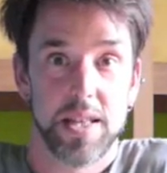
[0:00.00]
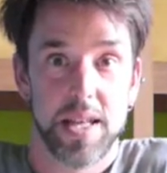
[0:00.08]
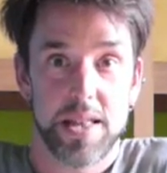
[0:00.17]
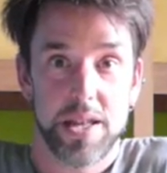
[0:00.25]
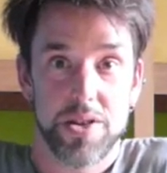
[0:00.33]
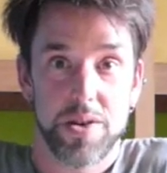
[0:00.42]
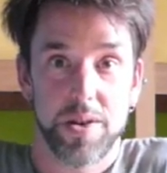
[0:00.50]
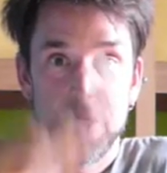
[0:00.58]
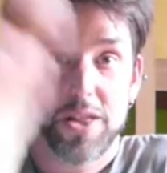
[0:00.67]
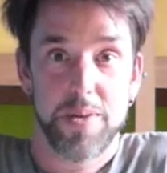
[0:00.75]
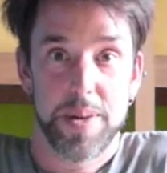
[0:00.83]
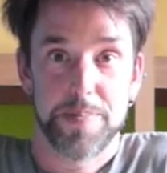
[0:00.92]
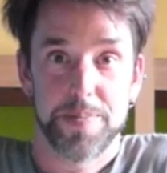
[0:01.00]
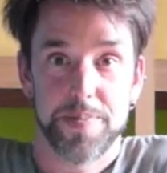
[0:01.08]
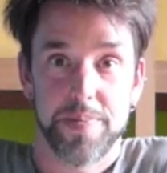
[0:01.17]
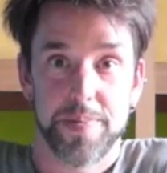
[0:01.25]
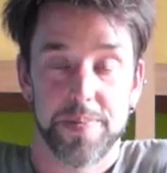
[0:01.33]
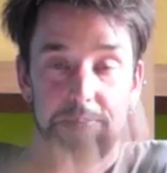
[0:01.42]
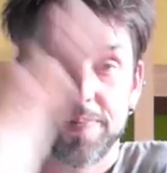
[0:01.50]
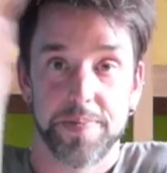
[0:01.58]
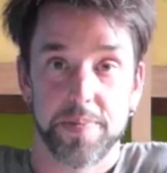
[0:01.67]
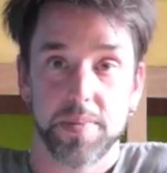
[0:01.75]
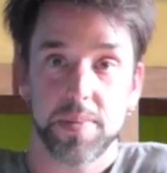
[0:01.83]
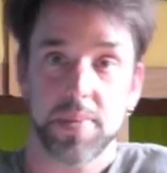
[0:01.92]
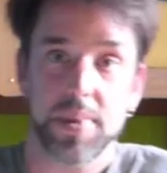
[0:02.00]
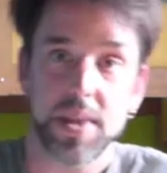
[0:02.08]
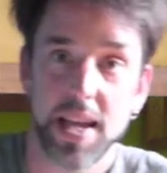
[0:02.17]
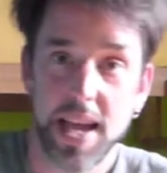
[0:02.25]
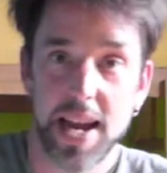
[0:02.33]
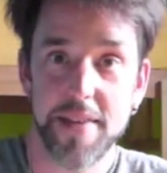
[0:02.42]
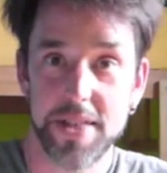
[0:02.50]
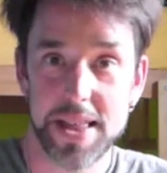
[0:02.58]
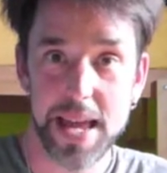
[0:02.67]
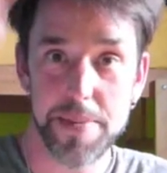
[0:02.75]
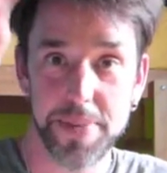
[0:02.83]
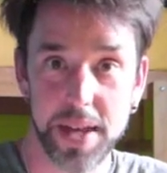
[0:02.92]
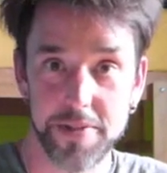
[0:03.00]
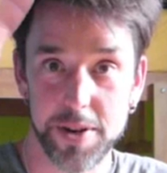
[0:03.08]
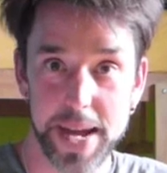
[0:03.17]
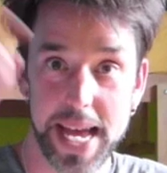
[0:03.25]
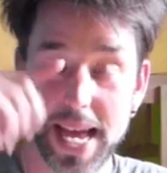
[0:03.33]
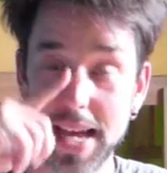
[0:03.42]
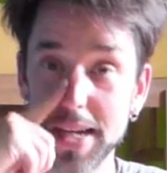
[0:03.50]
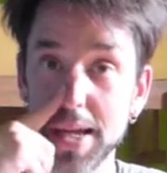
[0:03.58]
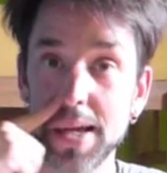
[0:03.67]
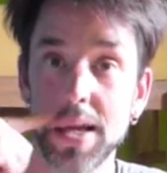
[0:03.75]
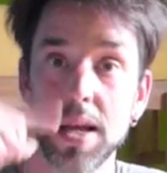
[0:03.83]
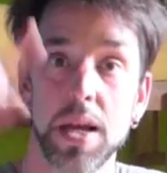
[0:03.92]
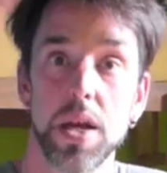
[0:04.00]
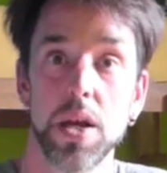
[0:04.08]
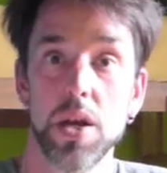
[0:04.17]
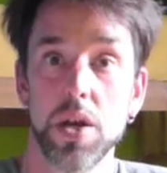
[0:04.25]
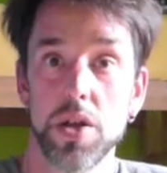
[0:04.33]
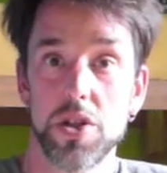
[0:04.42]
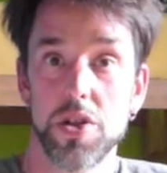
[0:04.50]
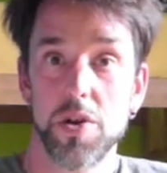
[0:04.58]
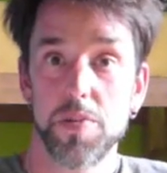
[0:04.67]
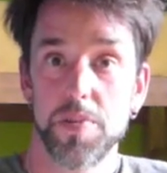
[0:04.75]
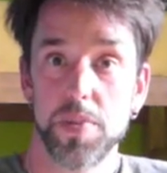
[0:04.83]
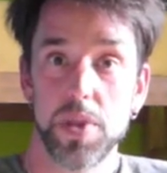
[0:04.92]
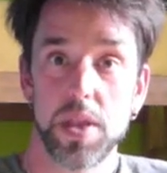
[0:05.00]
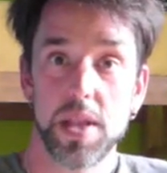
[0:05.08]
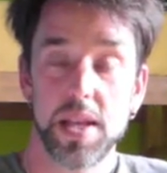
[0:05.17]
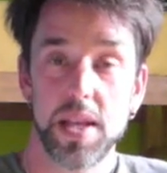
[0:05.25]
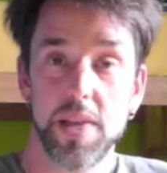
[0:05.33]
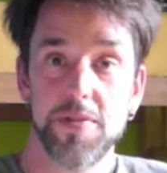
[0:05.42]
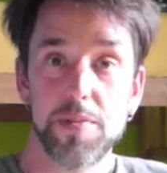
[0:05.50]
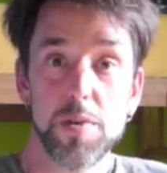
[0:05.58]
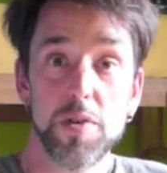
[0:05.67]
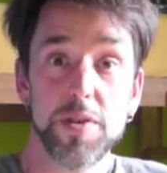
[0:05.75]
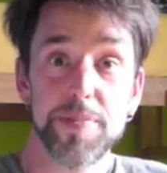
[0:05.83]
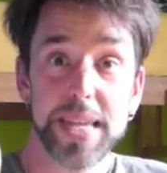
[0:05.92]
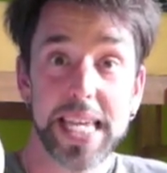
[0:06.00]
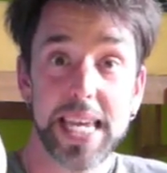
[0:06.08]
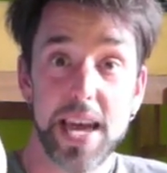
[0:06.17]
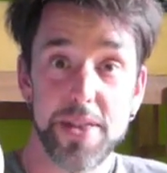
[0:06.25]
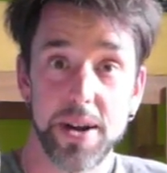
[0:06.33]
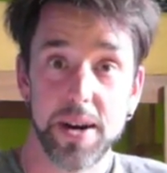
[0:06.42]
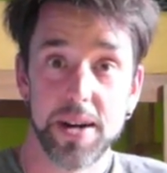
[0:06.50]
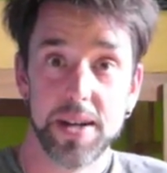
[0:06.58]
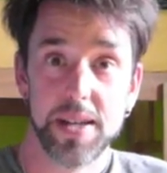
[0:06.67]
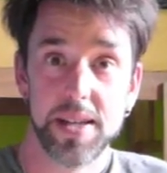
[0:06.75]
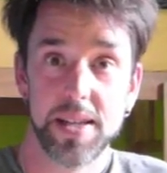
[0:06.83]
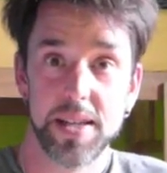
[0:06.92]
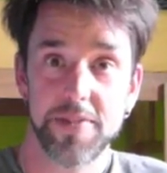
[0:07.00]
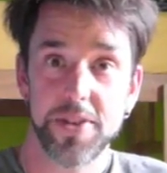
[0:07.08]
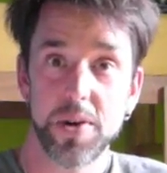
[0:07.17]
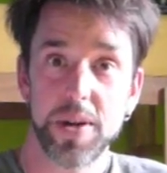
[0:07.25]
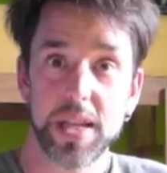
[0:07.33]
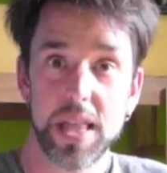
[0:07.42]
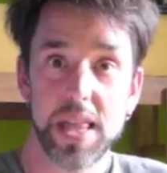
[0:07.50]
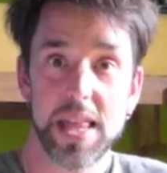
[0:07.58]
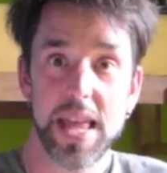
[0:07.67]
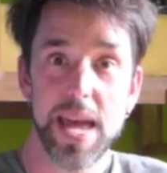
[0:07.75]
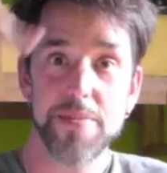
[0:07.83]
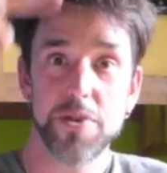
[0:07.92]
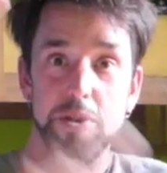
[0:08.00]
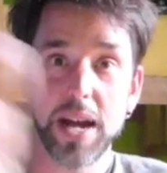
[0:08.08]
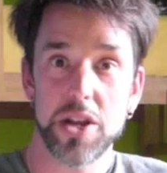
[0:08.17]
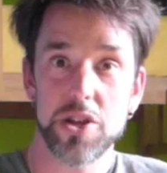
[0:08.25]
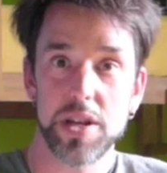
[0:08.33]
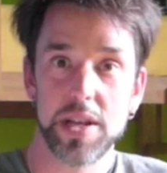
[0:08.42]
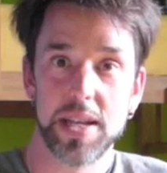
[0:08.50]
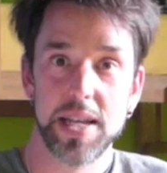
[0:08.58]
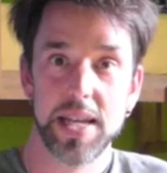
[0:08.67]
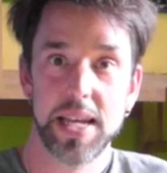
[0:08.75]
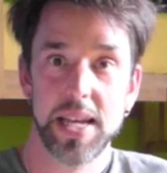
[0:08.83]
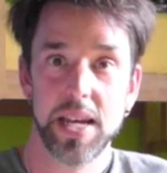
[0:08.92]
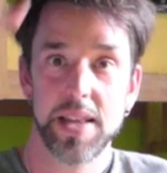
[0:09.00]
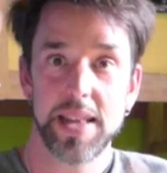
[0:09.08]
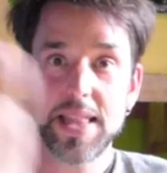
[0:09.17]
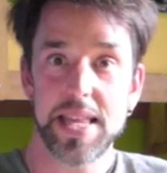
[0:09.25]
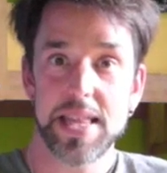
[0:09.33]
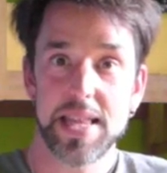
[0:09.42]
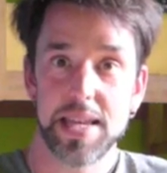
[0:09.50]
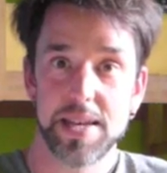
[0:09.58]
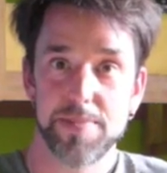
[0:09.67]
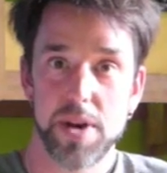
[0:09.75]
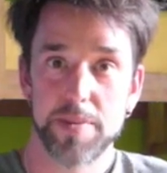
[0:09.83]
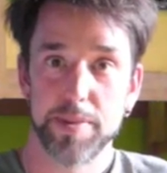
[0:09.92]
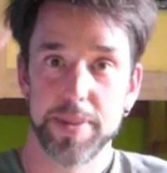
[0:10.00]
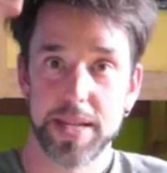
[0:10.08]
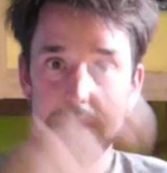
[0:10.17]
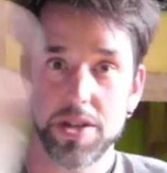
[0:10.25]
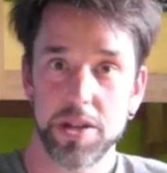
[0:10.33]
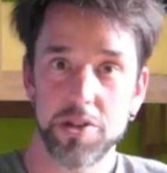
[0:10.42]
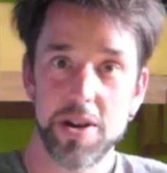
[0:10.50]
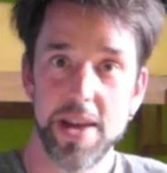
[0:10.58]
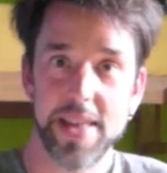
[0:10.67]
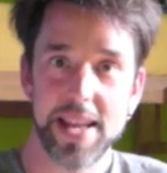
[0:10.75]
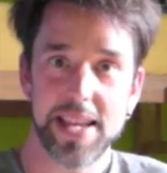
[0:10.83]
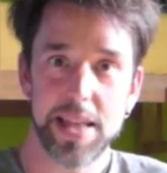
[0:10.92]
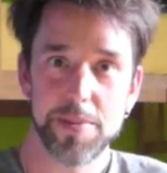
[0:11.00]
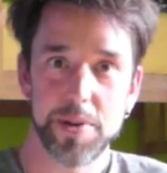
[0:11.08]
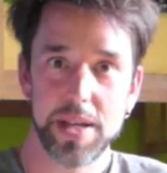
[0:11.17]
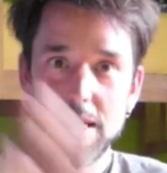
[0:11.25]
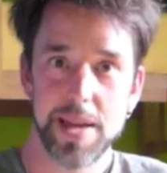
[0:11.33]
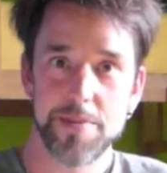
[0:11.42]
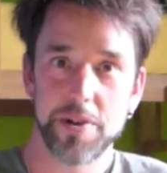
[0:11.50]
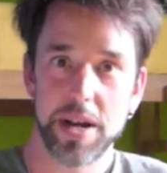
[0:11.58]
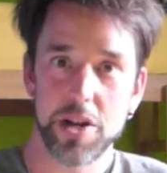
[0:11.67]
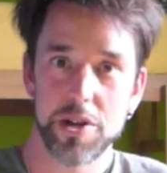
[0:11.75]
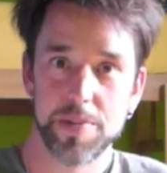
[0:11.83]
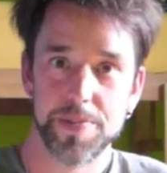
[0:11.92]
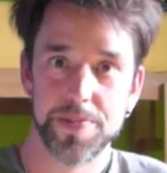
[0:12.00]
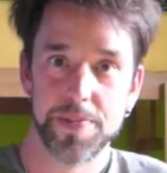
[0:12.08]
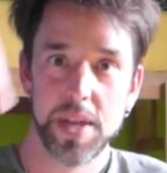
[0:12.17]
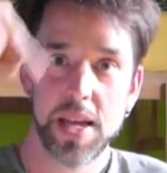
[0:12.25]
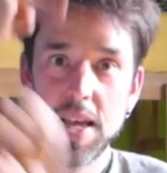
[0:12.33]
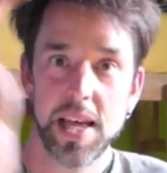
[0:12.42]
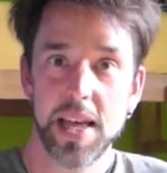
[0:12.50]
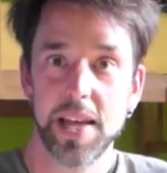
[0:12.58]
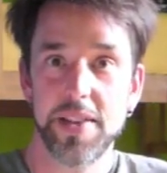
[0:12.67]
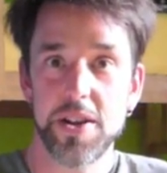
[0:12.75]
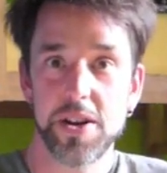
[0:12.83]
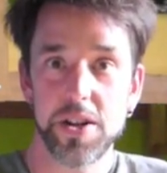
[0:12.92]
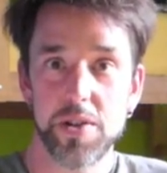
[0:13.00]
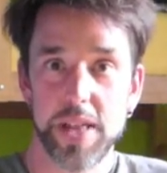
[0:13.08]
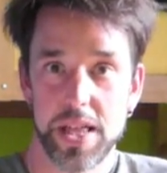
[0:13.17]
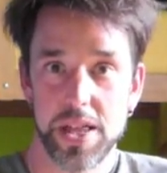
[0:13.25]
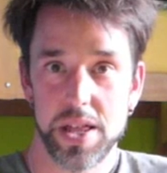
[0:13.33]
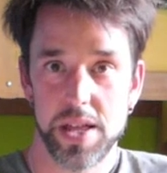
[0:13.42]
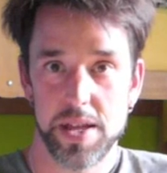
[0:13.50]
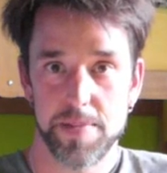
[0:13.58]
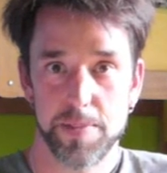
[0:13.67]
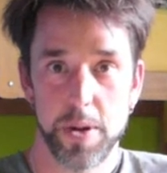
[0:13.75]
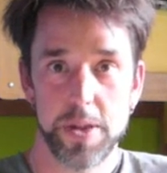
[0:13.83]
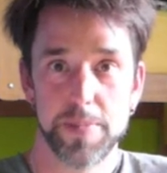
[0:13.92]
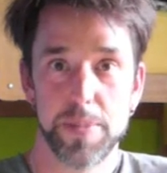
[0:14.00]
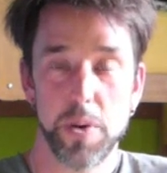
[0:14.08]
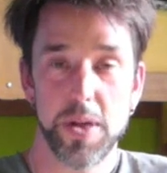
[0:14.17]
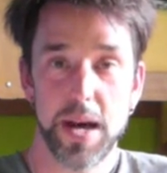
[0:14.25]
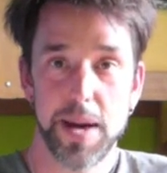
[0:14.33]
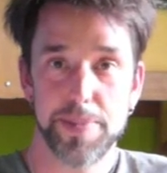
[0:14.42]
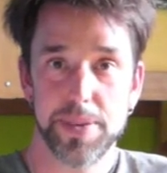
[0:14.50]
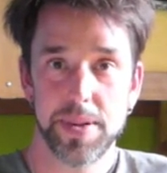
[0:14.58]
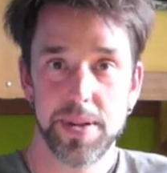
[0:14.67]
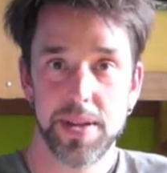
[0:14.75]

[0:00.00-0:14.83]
As I circle this way. And I have the same thing for my hand. So, if you move them together, if they're going in the same direction, that's easy, probably. So you can try that, getting going in the same direction. And then you're going to do this. Put them both up.